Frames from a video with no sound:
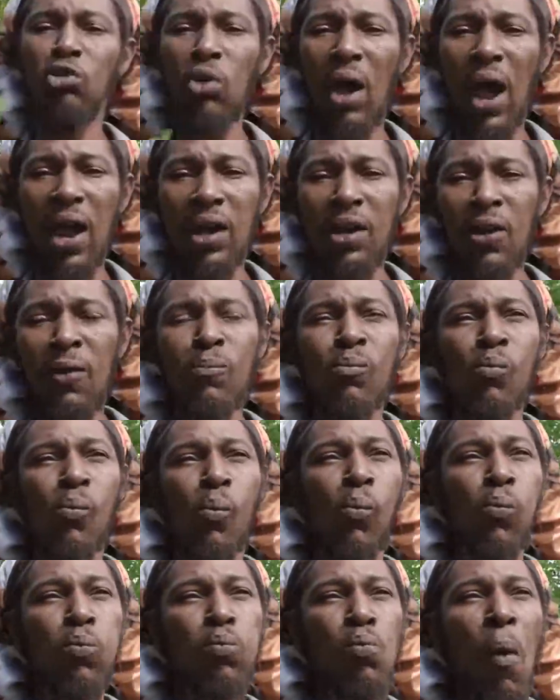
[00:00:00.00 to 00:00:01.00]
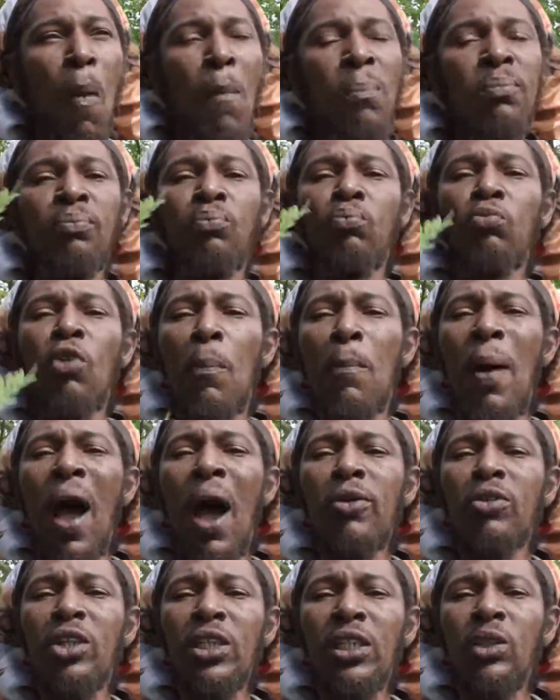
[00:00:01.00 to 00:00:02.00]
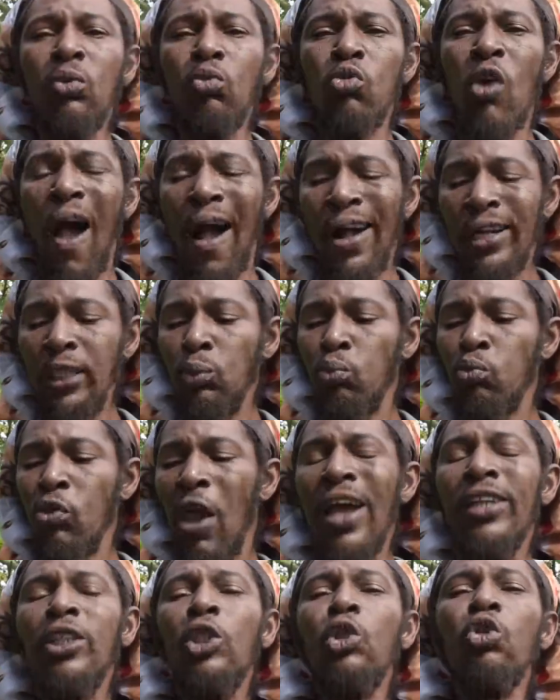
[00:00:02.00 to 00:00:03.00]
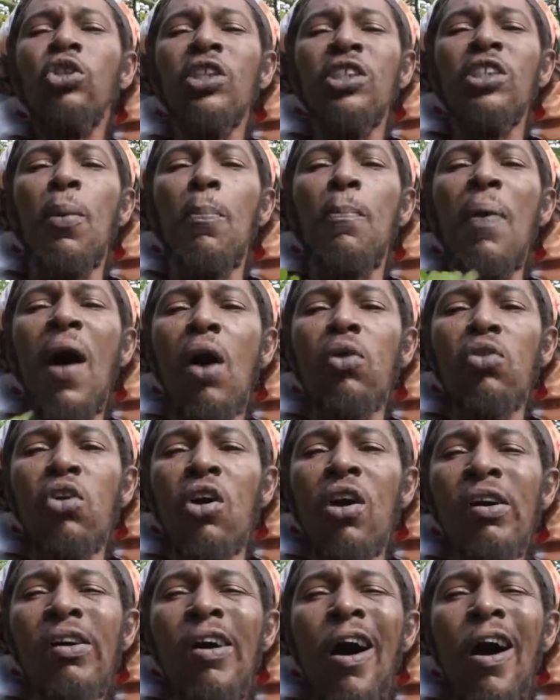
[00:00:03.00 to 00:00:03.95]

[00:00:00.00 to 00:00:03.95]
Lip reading: dried, pounded, and used as a powder.